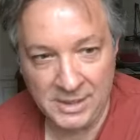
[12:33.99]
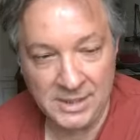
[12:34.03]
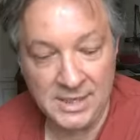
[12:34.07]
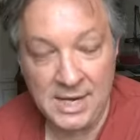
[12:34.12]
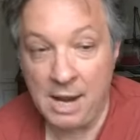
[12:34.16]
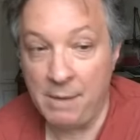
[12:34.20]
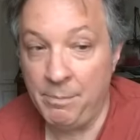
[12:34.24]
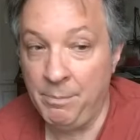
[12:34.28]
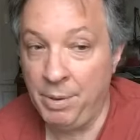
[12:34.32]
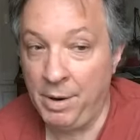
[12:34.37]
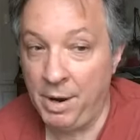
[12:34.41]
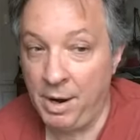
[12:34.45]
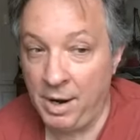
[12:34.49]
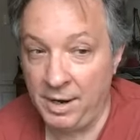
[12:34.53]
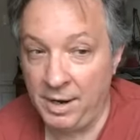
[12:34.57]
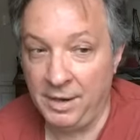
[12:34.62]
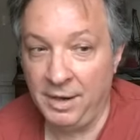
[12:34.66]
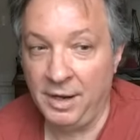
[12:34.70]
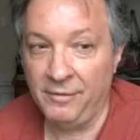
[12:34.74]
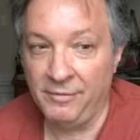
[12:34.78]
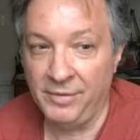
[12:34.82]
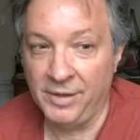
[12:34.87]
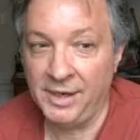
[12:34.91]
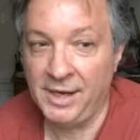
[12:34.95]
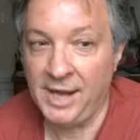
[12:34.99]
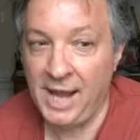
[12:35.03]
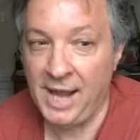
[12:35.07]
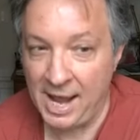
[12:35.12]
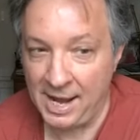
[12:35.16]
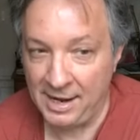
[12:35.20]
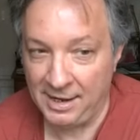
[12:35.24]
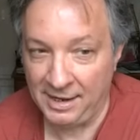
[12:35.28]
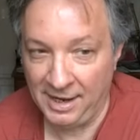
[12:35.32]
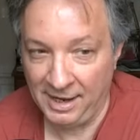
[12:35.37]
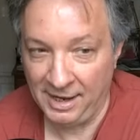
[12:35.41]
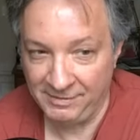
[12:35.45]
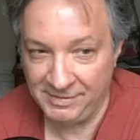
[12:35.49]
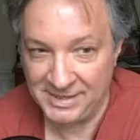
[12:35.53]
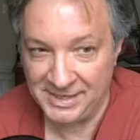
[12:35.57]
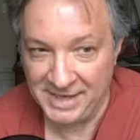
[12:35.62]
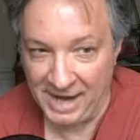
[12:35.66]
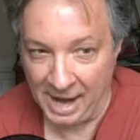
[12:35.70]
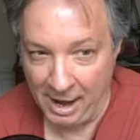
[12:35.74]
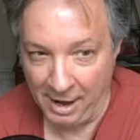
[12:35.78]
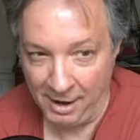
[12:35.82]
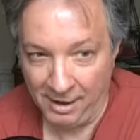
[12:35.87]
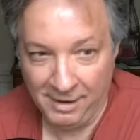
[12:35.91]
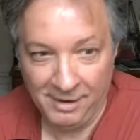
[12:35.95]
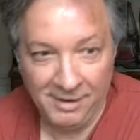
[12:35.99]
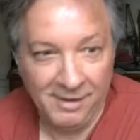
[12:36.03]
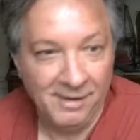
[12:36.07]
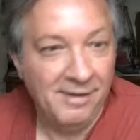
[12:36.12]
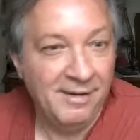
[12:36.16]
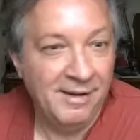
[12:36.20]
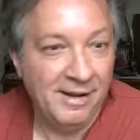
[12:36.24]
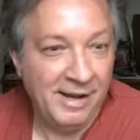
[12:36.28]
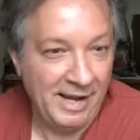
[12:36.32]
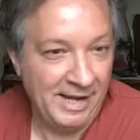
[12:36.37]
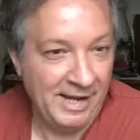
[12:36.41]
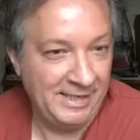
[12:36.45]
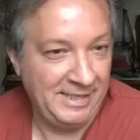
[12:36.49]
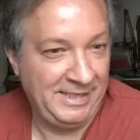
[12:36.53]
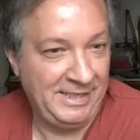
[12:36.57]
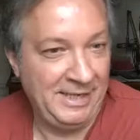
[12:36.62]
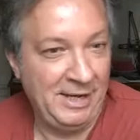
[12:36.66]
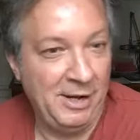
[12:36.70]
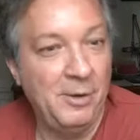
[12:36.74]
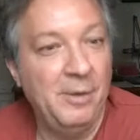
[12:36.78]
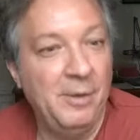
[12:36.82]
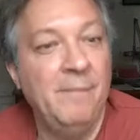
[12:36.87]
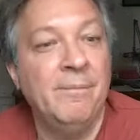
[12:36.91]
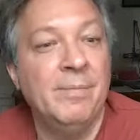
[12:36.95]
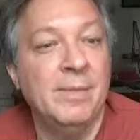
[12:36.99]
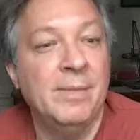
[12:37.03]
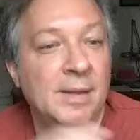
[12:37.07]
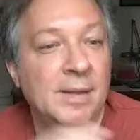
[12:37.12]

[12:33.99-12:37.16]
it's not part of the cat lifestyle. And so